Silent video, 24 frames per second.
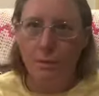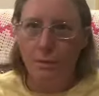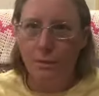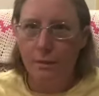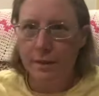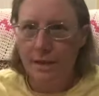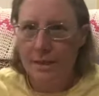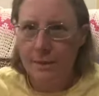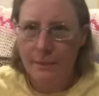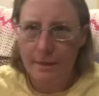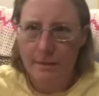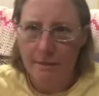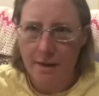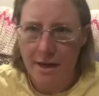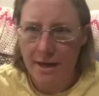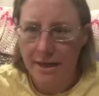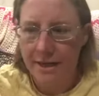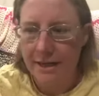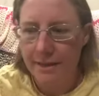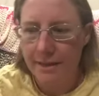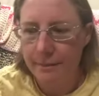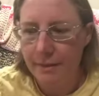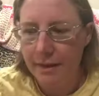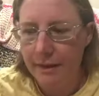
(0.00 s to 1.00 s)
This one might
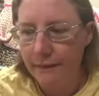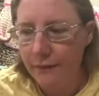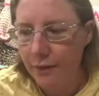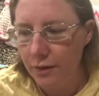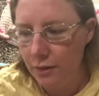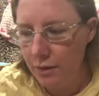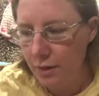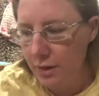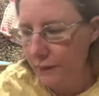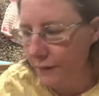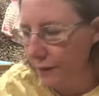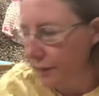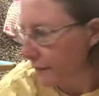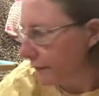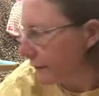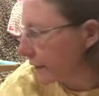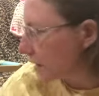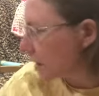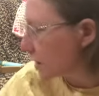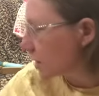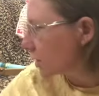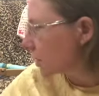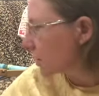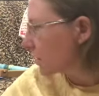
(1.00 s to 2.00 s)
need to be a focus for a
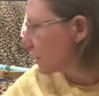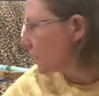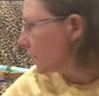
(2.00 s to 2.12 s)
finish.